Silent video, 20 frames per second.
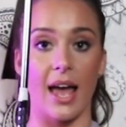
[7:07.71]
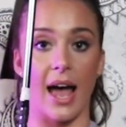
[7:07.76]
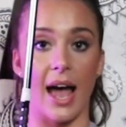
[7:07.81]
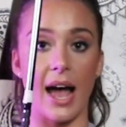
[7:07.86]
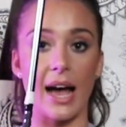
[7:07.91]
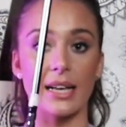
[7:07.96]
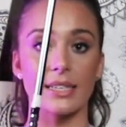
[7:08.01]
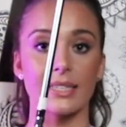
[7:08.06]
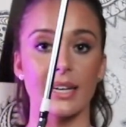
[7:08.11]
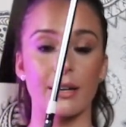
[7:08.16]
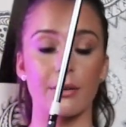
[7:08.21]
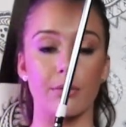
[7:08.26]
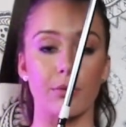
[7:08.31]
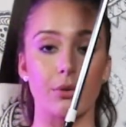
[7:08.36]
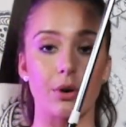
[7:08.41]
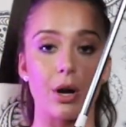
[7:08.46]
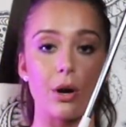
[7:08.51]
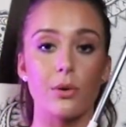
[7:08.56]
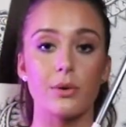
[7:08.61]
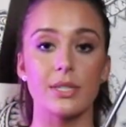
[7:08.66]
As I
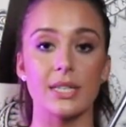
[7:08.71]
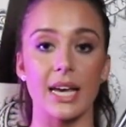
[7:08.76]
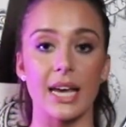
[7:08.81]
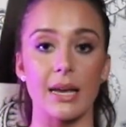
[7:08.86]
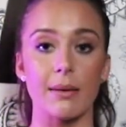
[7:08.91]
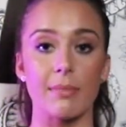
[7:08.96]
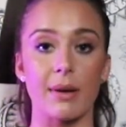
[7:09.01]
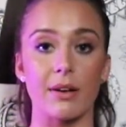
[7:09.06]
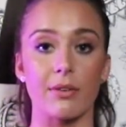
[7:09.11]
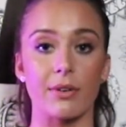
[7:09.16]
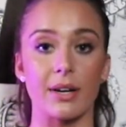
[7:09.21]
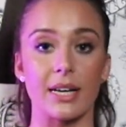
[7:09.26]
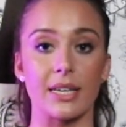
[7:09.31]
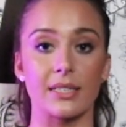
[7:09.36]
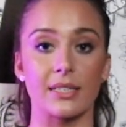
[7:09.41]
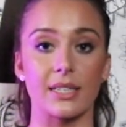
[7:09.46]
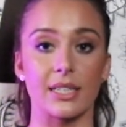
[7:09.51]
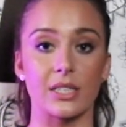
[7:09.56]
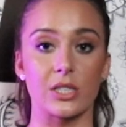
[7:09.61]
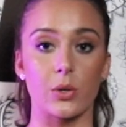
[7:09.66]
rotate my
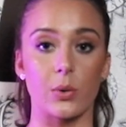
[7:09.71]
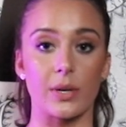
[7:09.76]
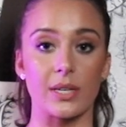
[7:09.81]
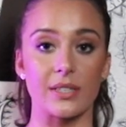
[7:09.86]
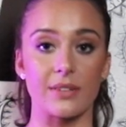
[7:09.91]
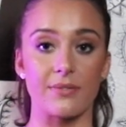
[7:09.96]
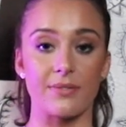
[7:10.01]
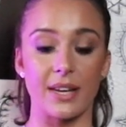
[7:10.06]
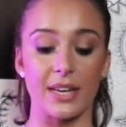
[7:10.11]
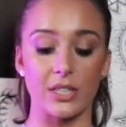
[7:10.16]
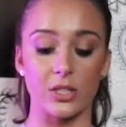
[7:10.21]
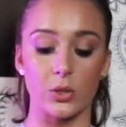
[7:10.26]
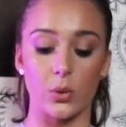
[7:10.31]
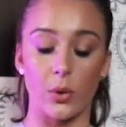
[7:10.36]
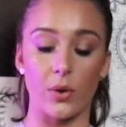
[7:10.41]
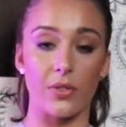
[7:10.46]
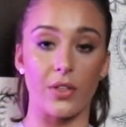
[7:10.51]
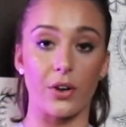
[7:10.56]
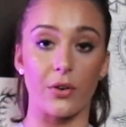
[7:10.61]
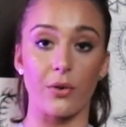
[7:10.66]
wrist, it's going to face
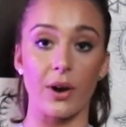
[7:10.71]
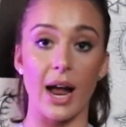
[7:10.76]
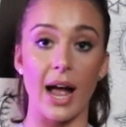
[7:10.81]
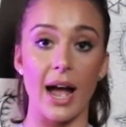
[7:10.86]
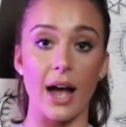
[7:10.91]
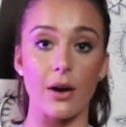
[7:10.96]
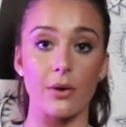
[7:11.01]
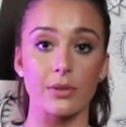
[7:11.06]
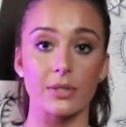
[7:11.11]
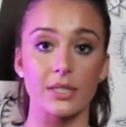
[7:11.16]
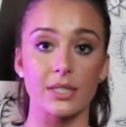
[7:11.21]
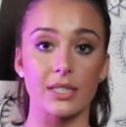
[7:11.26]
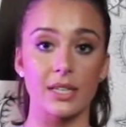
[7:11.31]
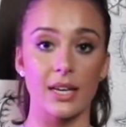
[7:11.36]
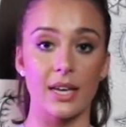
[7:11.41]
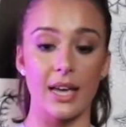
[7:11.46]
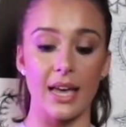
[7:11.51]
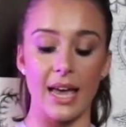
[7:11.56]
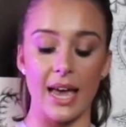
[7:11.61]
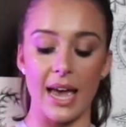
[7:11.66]
toward the ground
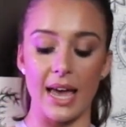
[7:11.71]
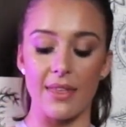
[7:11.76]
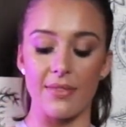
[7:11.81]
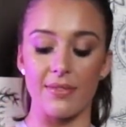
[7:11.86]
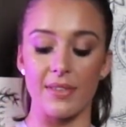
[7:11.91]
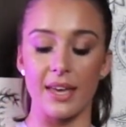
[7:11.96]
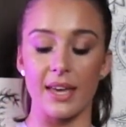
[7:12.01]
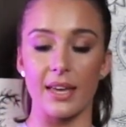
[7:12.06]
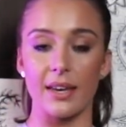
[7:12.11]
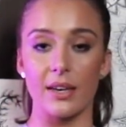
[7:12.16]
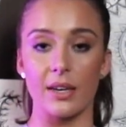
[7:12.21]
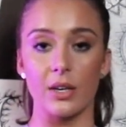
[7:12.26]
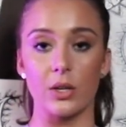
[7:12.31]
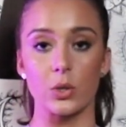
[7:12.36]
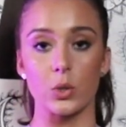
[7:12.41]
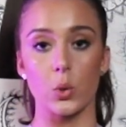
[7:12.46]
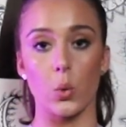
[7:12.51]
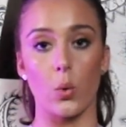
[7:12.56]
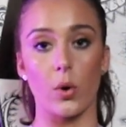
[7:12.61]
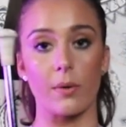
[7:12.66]
and
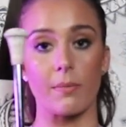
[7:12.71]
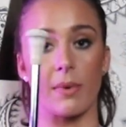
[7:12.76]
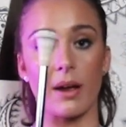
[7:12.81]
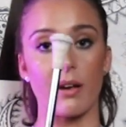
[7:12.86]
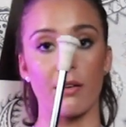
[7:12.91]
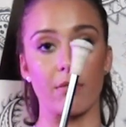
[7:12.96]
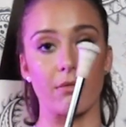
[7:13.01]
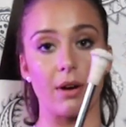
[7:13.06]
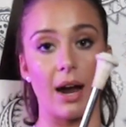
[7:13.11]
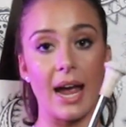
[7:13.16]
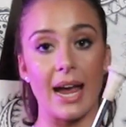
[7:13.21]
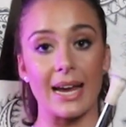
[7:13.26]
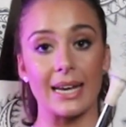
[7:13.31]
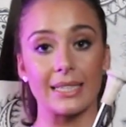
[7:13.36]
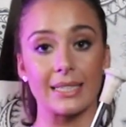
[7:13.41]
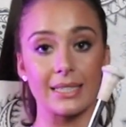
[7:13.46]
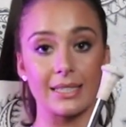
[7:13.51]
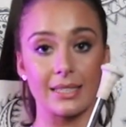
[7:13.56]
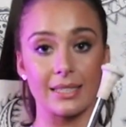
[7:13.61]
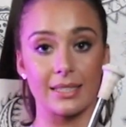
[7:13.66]
then toward my
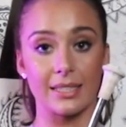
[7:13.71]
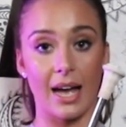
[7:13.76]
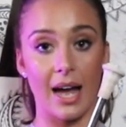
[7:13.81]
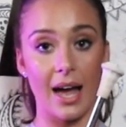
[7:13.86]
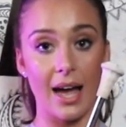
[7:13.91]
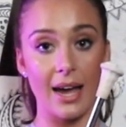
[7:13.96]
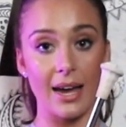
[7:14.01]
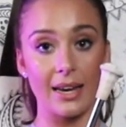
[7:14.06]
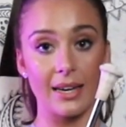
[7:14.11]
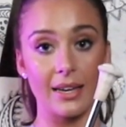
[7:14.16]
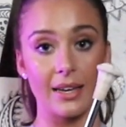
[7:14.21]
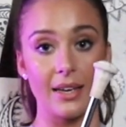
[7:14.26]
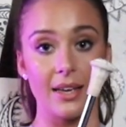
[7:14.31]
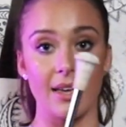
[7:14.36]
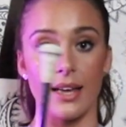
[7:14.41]
right side.